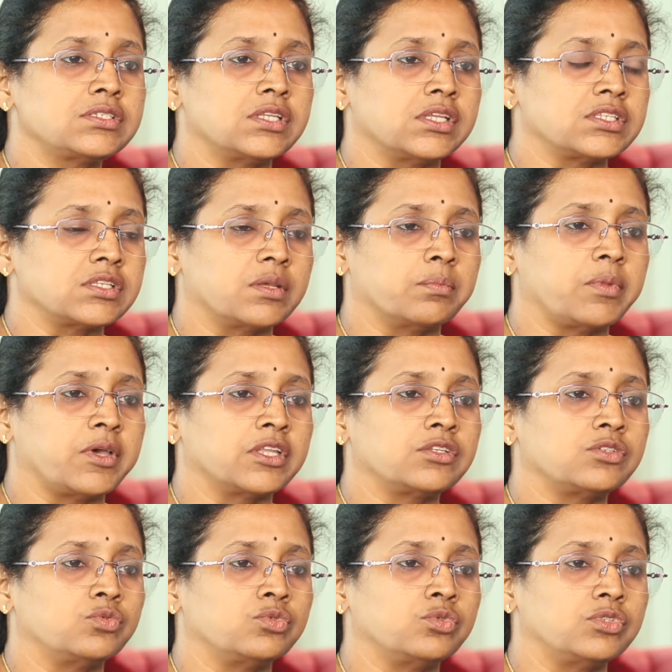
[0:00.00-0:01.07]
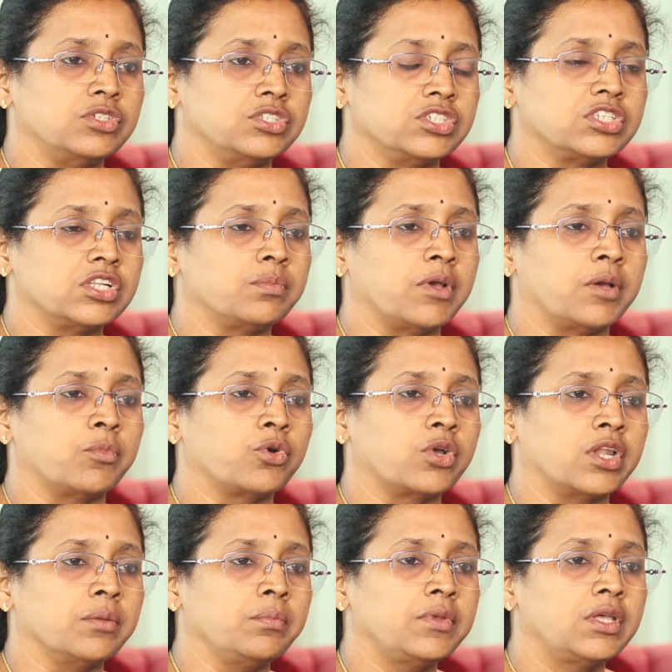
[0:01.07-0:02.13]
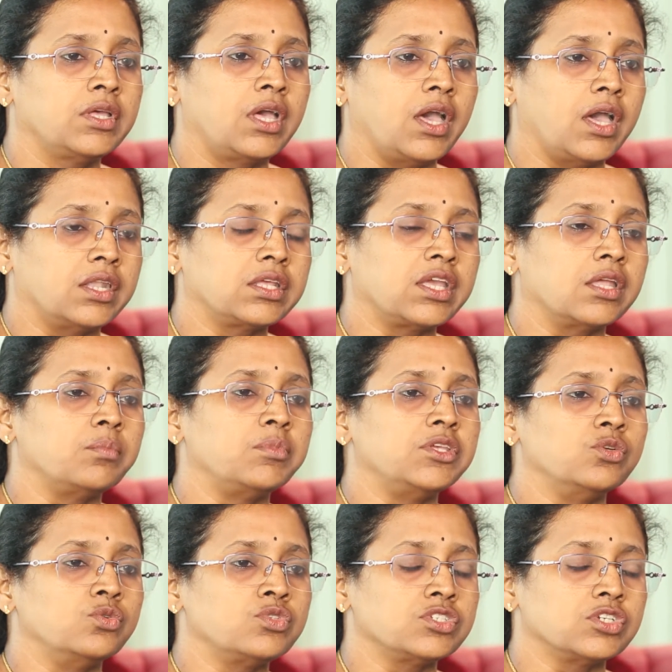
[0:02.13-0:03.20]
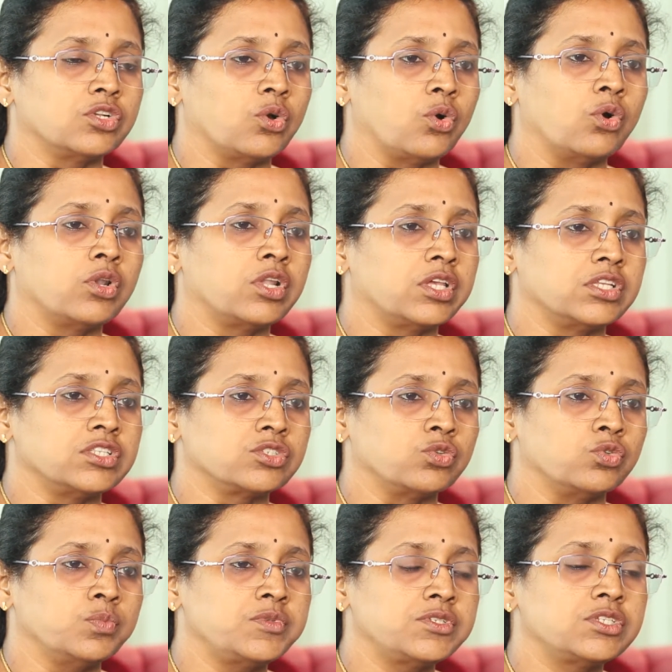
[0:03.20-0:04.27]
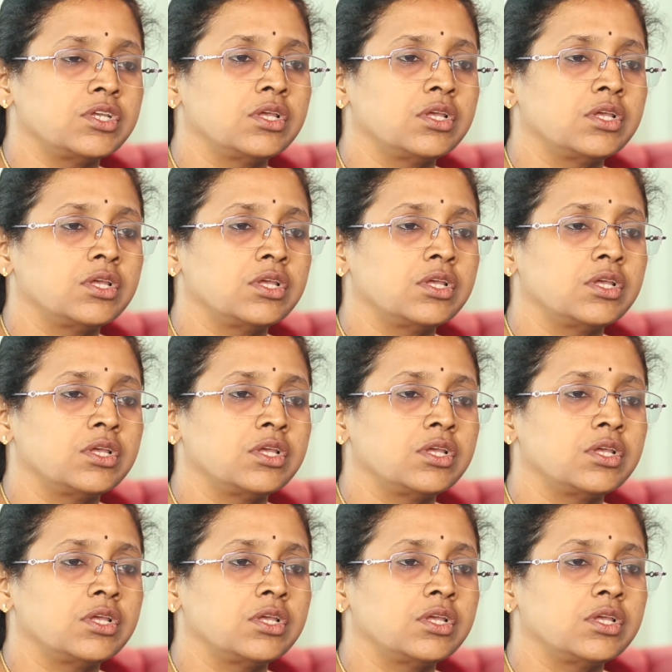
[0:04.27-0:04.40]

as compared to digital mammogram and can be used in all age groups,